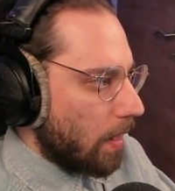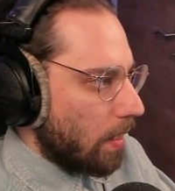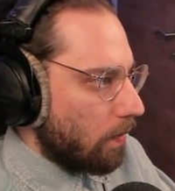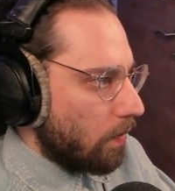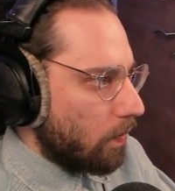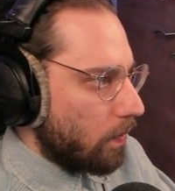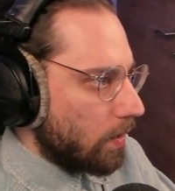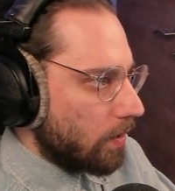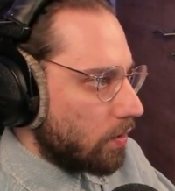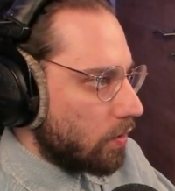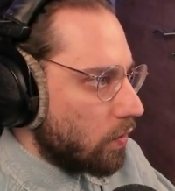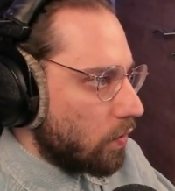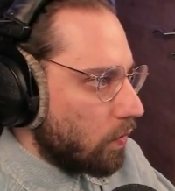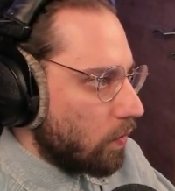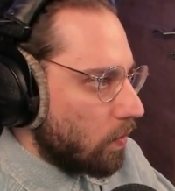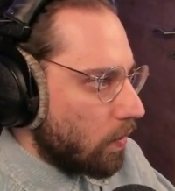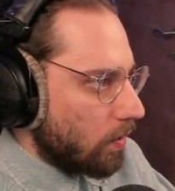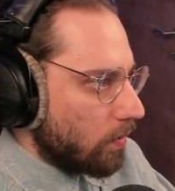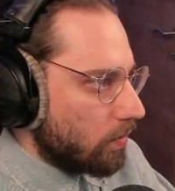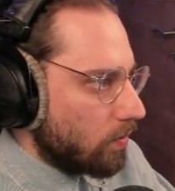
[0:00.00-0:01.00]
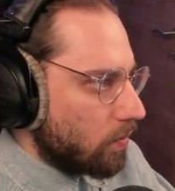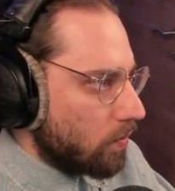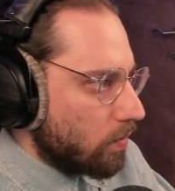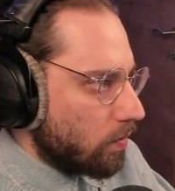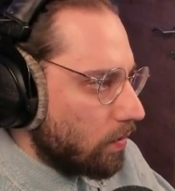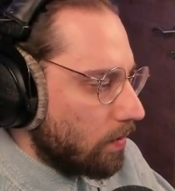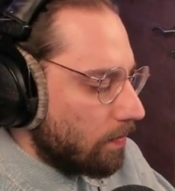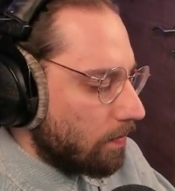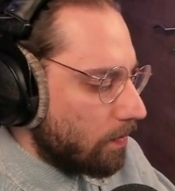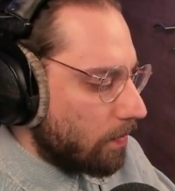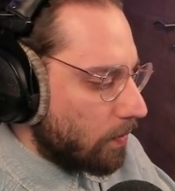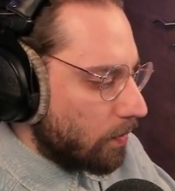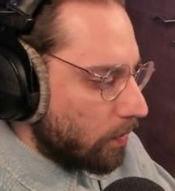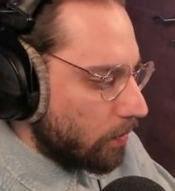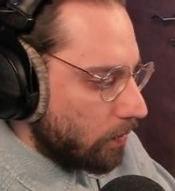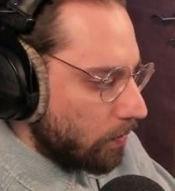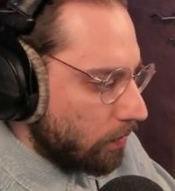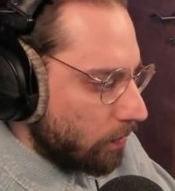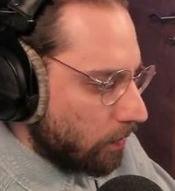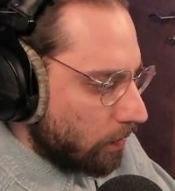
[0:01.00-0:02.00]
what you want to
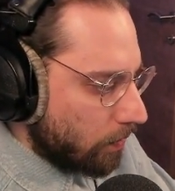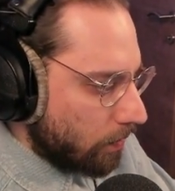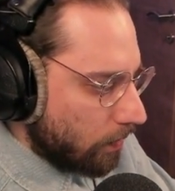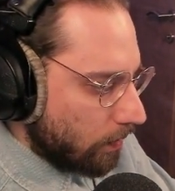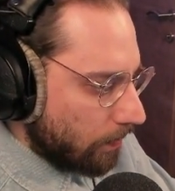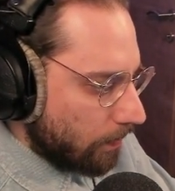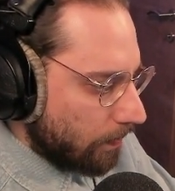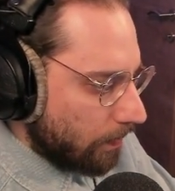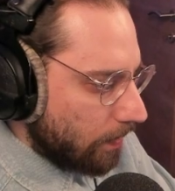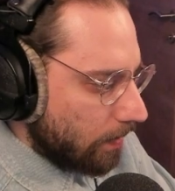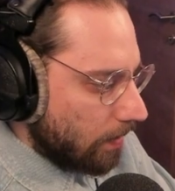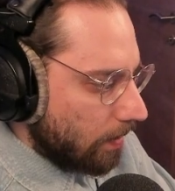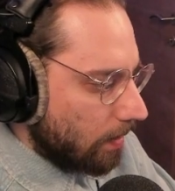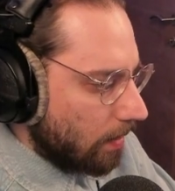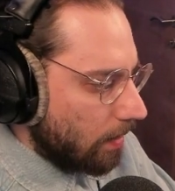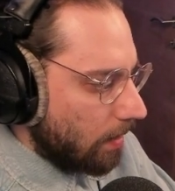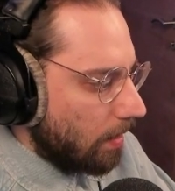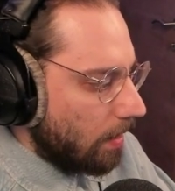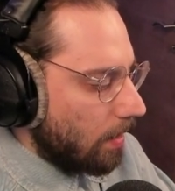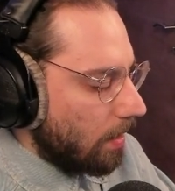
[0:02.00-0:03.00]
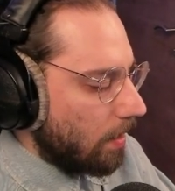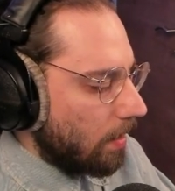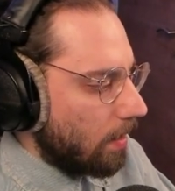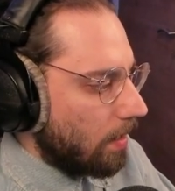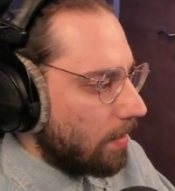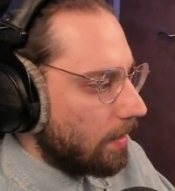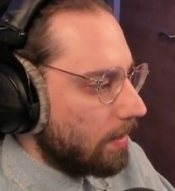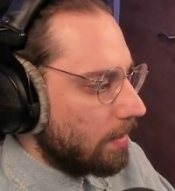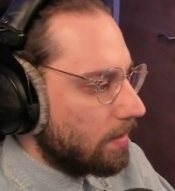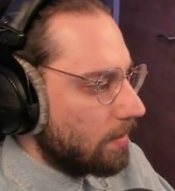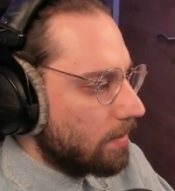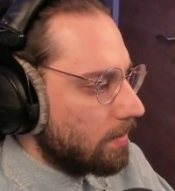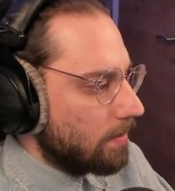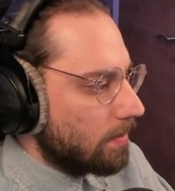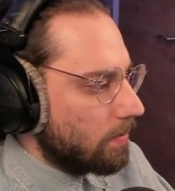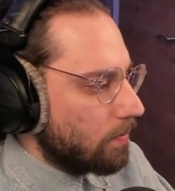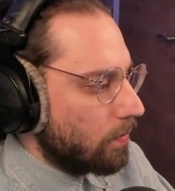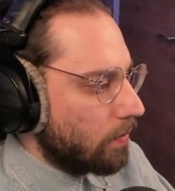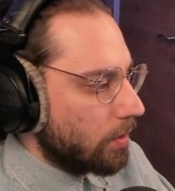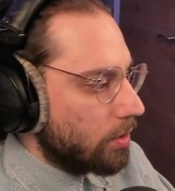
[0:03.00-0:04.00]
improve and
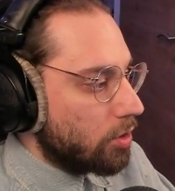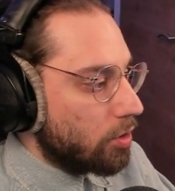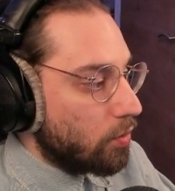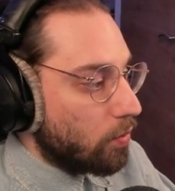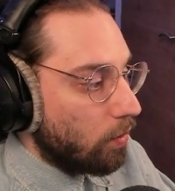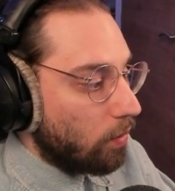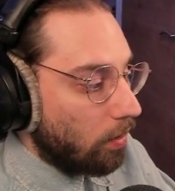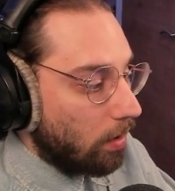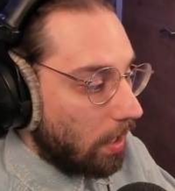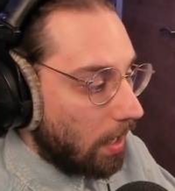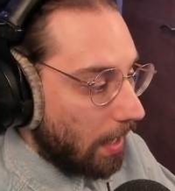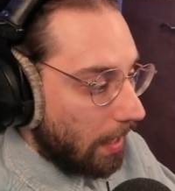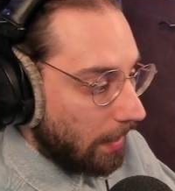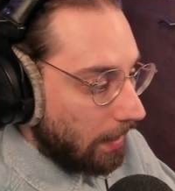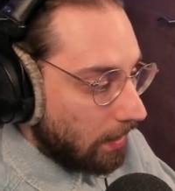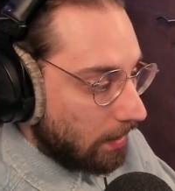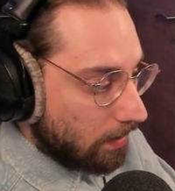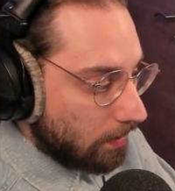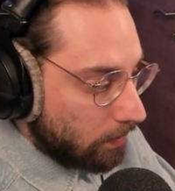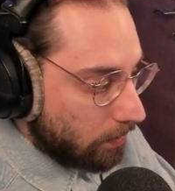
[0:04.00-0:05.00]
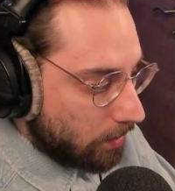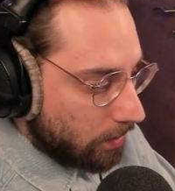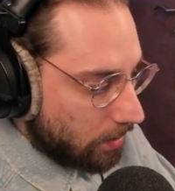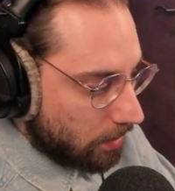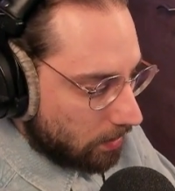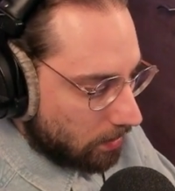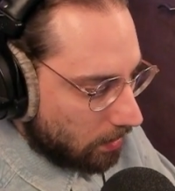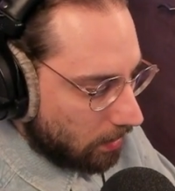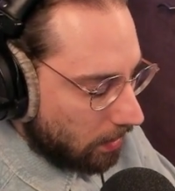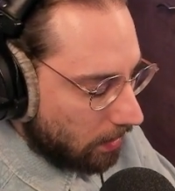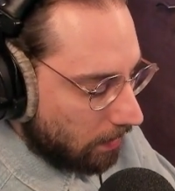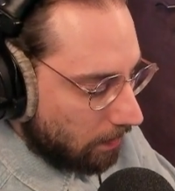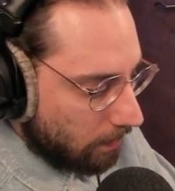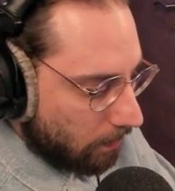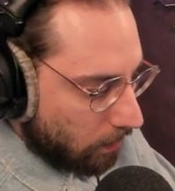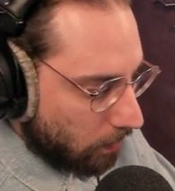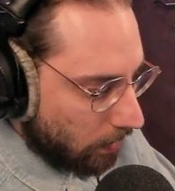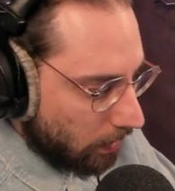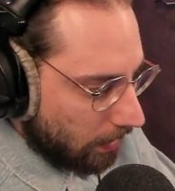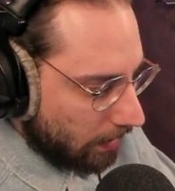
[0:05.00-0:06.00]
what you like, which is
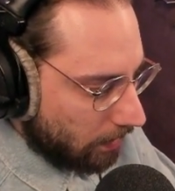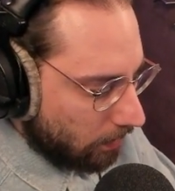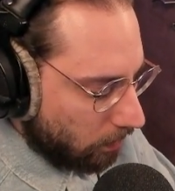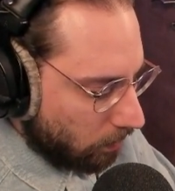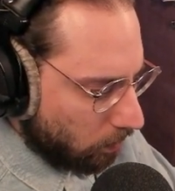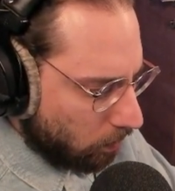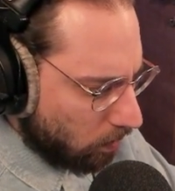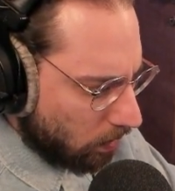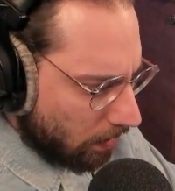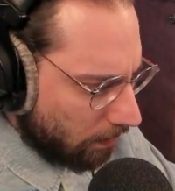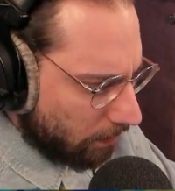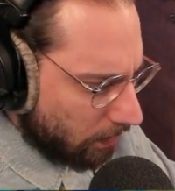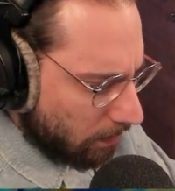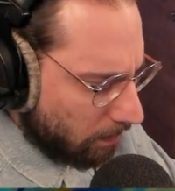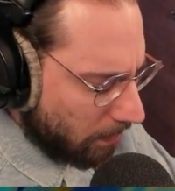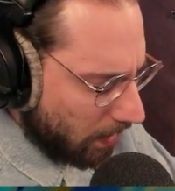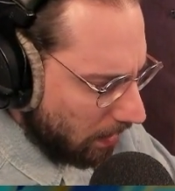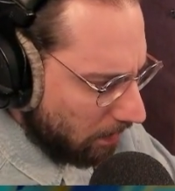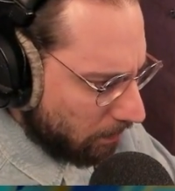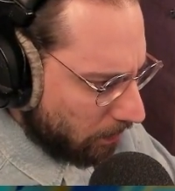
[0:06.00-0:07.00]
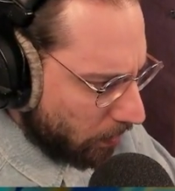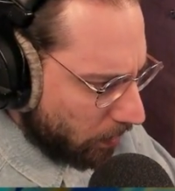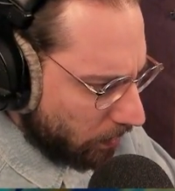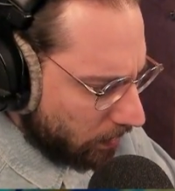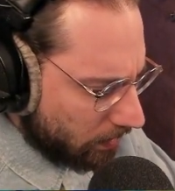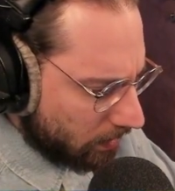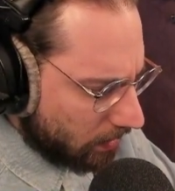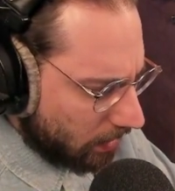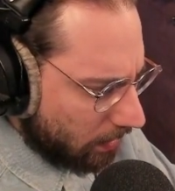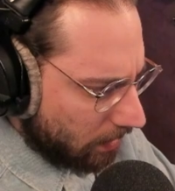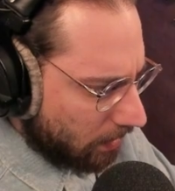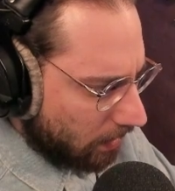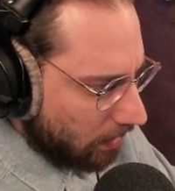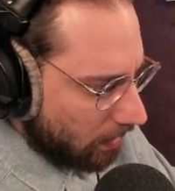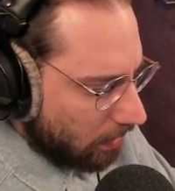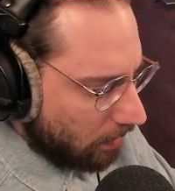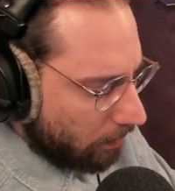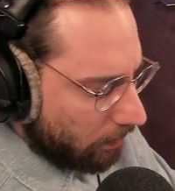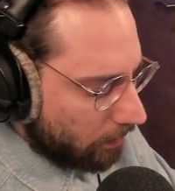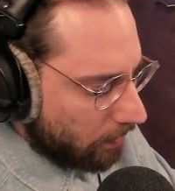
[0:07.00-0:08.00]
really one of the main points, I
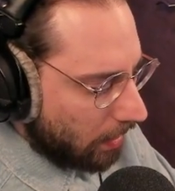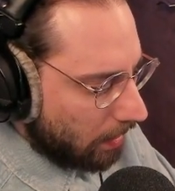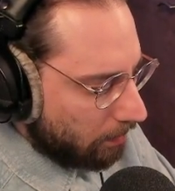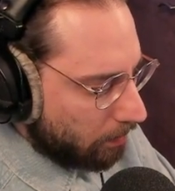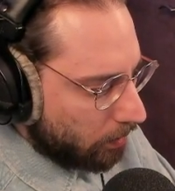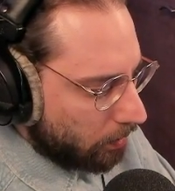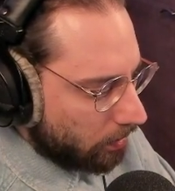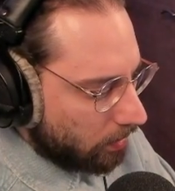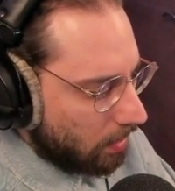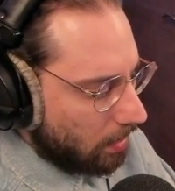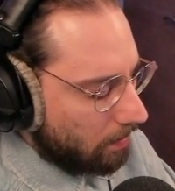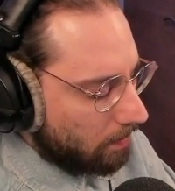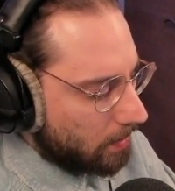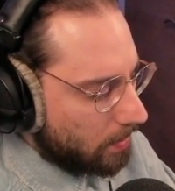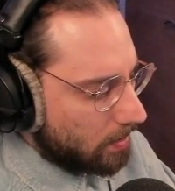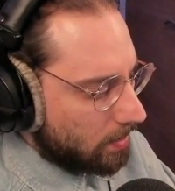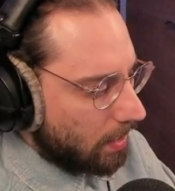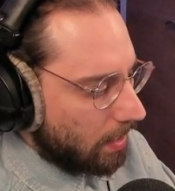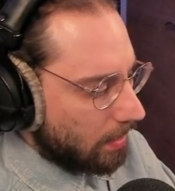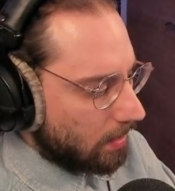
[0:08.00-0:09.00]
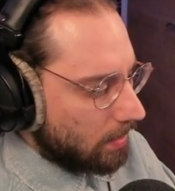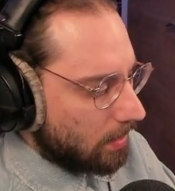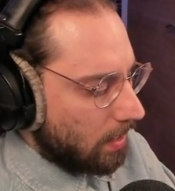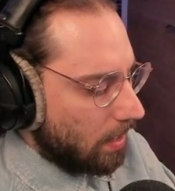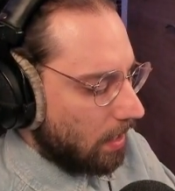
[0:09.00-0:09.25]
think, of that bootcamp, is that